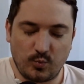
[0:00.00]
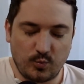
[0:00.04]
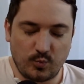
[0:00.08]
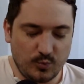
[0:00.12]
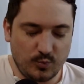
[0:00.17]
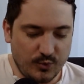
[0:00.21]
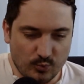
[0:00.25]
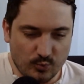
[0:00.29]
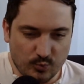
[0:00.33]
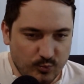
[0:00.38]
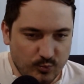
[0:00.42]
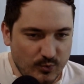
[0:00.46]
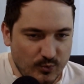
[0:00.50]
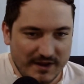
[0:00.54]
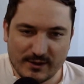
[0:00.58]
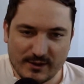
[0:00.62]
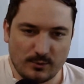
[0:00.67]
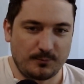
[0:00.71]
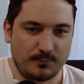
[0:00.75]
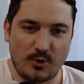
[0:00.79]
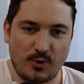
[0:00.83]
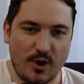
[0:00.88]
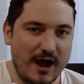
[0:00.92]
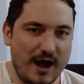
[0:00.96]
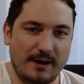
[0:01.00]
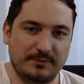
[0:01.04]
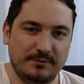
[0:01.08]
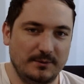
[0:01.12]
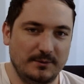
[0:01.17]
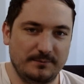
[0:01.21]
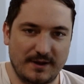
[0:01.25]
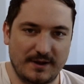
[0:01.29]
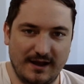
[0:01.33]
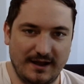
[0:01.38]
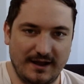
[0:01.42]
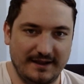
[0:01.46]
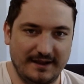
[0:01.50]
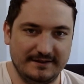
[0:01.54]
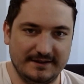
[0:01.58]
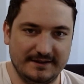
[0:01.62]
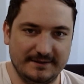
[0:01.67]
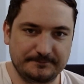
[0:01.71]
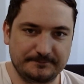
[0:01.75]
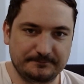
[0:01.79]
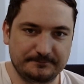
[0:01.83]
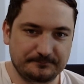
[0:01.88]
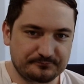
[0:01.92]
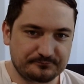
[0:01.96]
the real problem behind it
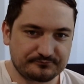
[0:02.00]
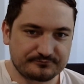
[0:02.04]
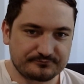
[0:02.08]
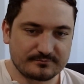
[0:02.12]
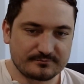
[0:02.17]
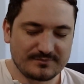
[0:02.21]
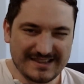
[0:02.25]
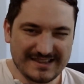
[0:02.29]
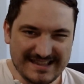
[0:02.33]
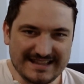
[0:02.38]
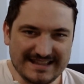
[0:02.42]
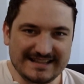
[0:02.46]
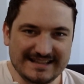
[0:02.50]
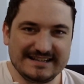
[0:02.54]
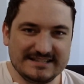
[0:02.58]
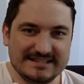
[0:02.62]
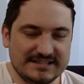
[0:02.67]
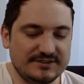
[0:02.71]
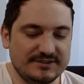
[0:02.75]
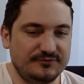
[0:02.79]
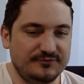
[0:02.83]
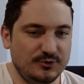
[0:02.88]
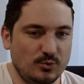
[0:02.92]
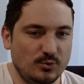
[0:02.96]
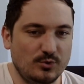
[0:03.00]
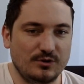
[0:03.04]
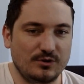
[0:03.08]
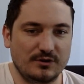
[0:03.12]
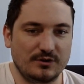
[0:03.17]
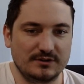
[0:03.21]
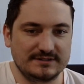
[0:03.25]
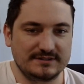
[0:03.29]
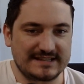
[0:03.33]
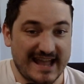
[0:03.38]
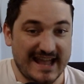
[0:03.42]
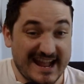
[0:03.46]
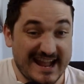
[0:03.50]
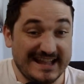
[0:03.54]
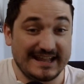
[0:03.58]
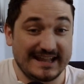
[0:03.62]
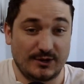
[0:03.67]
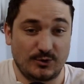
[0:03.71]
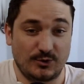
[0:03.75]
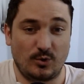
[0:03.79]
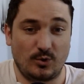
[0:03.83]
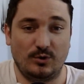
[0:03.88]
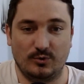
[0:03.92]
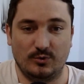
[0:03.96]
is if you're taking
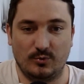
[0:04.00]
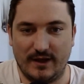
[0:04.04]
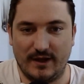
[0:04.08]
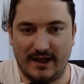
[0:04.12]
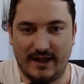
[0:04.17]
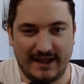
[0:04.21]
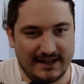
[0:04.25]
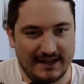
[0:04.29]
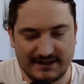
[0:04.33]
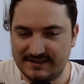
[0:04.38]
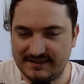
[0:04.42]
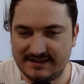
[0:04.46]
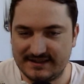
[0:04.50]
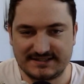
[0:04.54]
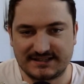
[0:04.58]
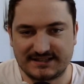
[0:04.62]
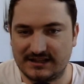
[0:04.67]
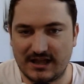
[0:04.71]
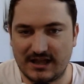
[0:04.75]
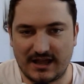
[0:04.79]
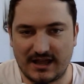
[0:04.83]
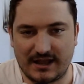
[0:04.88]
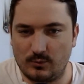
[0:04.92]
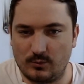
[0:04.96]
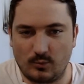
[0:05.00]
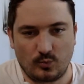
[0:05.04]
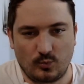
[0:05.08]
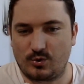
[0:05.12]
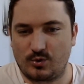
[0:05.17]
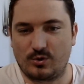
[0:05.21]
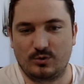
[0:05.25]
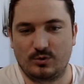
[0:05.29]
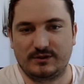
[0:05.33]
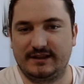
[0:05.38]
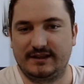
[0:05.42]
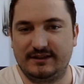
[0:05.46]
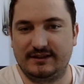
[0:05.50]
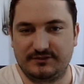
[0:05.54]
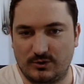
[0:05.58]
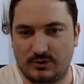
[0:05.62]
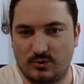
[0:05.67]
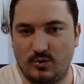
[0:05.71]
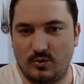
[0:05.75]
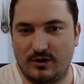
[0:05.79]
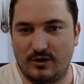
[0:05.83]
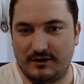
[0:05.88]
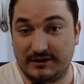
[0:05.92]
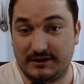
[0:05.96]
it all away, and in this client, we're only giving
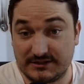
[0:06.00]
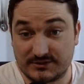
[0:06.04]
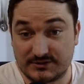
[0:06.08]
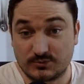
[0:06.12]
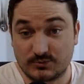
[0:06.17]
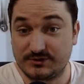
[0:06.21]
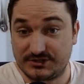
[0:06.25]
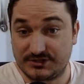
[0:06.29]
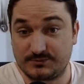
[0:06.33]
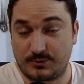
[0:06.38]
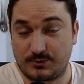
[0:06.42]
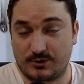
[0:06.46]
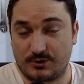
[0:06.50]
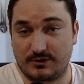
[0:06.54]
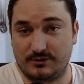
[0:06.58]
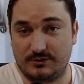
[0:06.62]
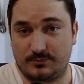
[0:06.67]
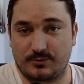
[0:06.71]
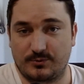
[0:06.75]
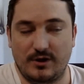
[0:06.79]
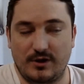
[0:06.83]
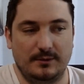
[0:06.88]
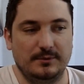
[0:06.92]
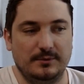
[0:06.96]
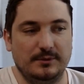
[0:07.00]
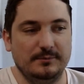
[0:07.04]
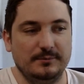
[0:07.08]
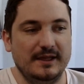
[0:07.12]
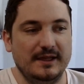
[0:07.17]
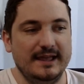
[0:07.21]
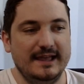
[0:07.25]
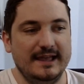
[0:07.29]
quantities, which is part of the problem.